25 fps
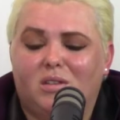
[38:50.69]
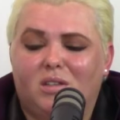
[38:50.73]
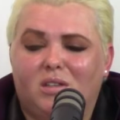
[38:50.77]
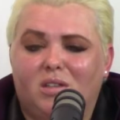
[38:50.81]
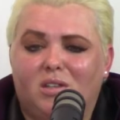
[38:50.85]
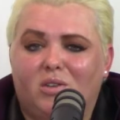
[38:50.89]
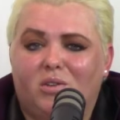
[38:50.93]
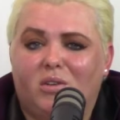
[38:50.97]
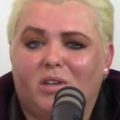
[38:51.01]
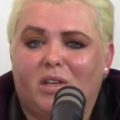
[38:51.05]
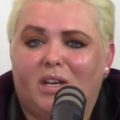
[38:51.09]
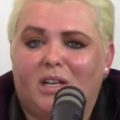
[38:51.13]

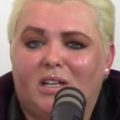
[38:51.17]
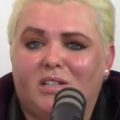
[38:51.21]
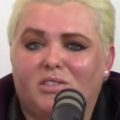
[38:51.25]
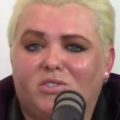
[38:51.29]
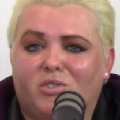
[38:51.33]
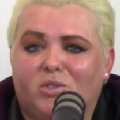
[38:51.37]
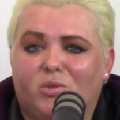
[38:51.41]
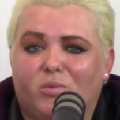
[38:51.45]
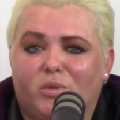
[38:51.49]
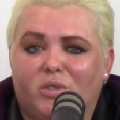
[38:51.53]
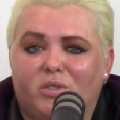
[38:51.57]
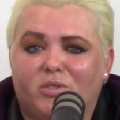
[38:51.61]
you can
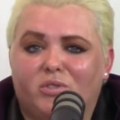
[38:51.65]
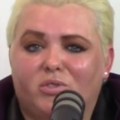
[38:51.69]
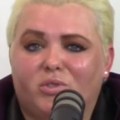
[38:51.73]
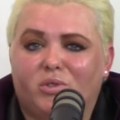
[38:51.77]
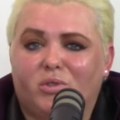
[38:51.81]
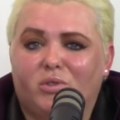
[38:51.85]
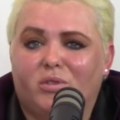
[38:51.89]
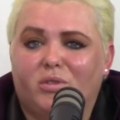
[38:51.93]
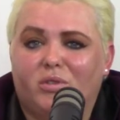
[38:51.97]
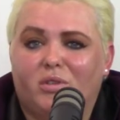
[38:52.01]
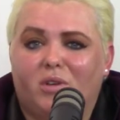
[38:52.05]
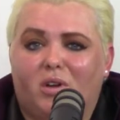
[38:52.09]
ask your
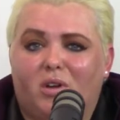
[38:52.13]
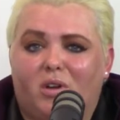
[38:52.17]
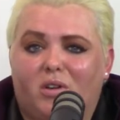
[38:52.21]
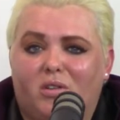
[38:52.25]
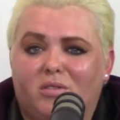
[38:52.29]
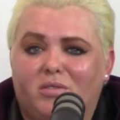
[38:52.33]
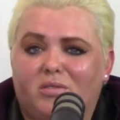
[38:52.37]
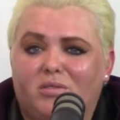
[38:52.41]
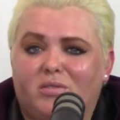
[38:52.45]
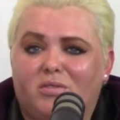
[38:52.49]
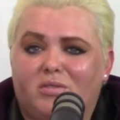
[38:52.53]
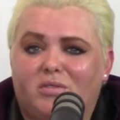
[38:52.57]
realtor
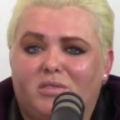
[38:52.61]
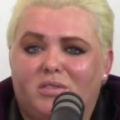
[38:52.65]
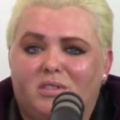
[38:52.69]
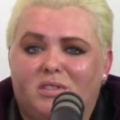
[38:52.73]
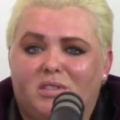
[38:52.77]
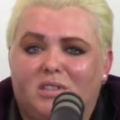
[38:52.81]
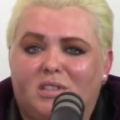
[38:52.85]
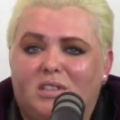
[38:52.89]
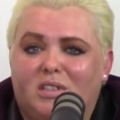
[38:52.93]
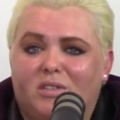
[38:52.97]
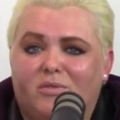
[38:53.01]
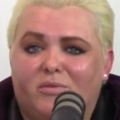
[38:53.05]
all
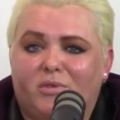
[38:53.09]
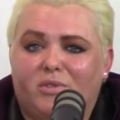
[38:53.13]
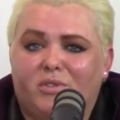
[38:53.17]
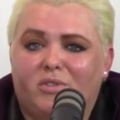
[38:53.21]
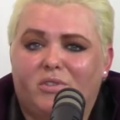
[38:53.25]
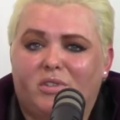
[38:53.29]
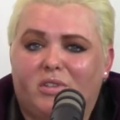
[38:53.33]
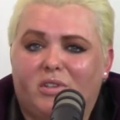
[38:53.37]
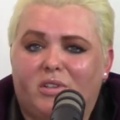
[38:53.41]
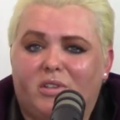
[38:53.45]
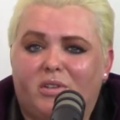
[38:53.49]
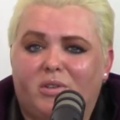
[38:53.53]
the
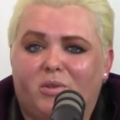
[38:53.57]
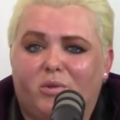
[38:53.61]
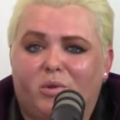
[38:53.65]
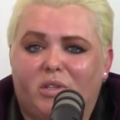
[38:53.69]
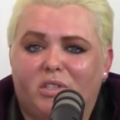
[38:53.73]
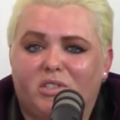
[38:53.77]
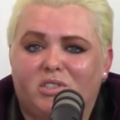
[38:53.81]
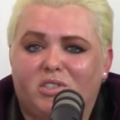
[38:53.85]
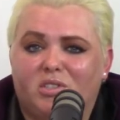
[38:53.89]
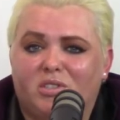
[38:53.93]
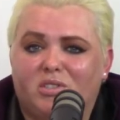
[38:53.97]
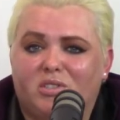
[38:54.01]
different uh,
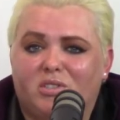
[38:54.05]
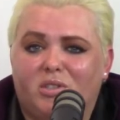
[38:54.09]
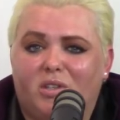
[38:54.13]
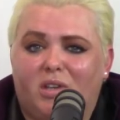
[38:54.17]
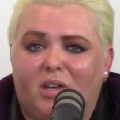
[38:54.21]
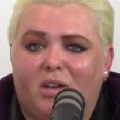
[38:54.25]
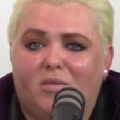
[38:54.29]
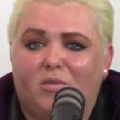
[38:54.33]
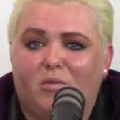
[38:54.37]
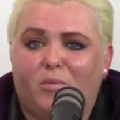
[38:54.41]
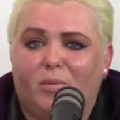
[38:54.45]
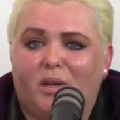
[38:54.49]
questions you
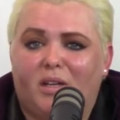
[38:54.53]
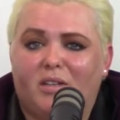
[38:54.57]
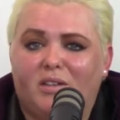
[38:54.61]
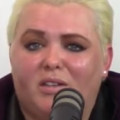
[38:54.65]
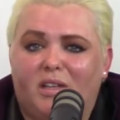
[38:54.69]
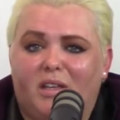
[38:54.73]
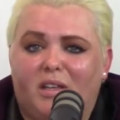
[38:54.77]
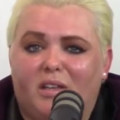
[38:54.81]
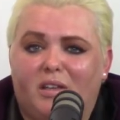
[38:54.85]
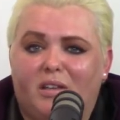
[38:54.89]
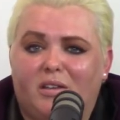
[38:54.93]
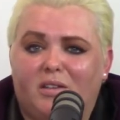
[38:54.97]
have about
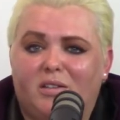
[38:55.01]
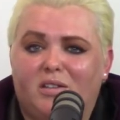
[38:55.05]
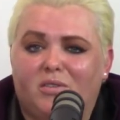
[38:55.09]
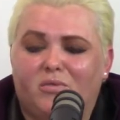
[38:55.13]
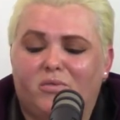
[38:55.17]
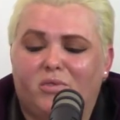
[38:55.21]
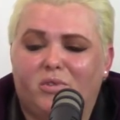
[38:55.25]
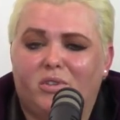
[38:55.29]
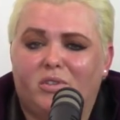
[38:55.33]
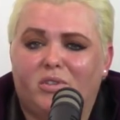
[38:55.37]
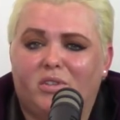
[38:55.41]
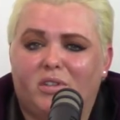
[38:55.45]
the
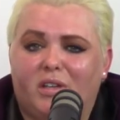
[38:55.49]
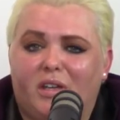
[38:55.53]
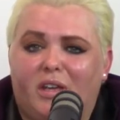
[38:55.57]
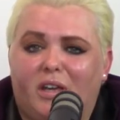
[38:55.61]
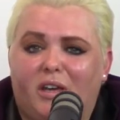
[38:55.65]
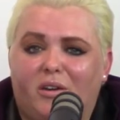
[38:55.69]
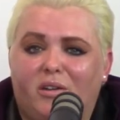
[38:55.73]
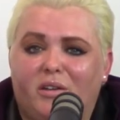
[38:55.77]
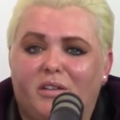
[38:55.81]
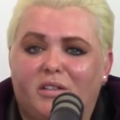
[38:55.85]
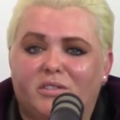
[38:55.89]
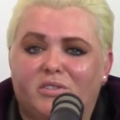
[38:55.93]
different uh,
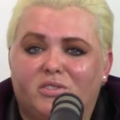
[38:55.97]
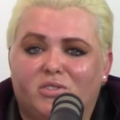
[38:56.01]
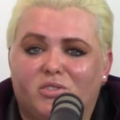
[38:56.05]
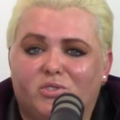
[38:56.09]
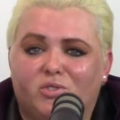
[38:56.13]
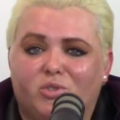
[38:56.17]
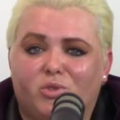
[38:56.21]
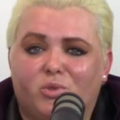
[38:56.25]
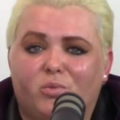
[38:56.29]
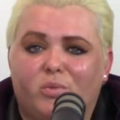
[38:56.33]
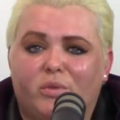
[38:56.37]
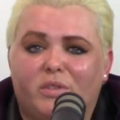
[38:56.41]
areas
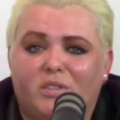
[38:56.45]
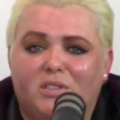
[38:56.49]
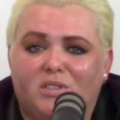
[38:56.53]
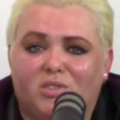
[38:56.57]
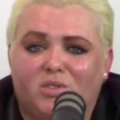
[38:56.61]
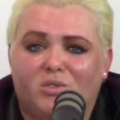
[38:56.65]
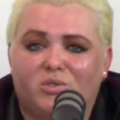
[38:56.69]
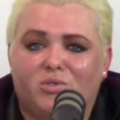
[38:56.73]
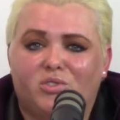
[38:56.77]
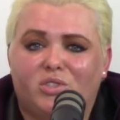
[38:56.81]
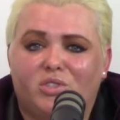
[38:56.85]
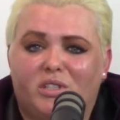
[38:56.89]
that you're
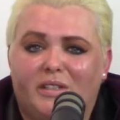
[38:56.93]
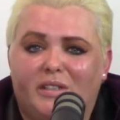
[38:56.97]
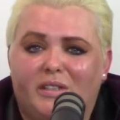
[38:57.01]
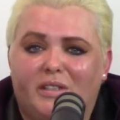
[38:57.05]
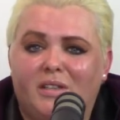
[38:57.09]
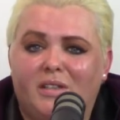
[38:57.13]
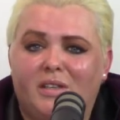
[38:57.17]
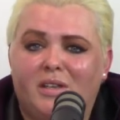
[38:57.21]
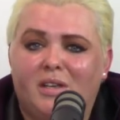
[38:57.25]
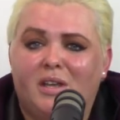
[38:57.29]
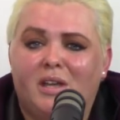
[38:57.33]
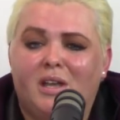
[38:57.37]
researching.